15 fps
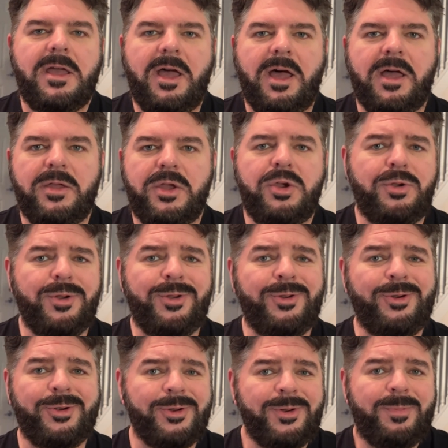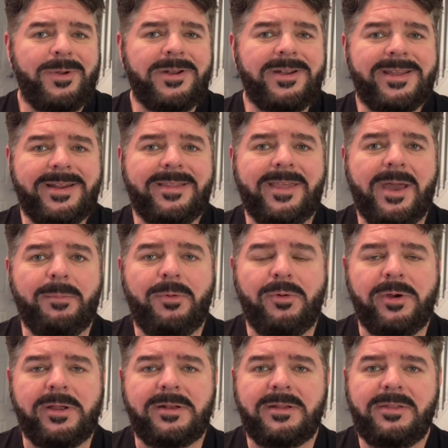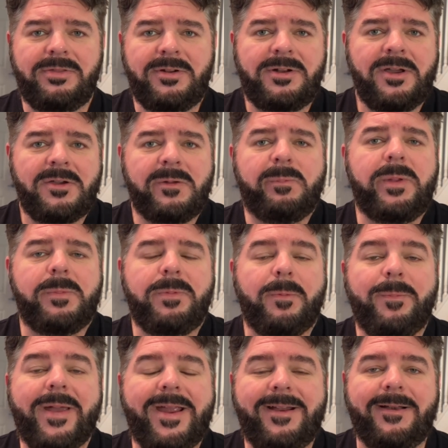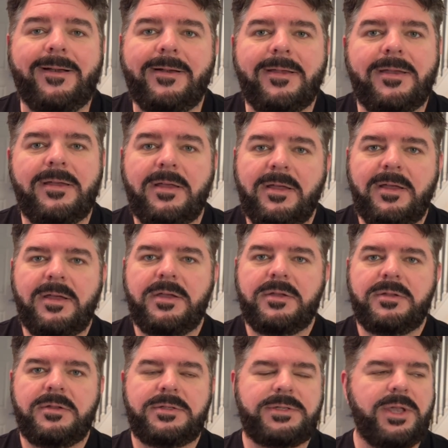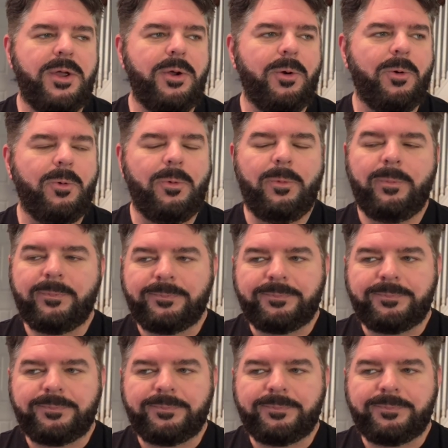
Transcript: Who are you going to put in at that point? They're not going to be prepared. So,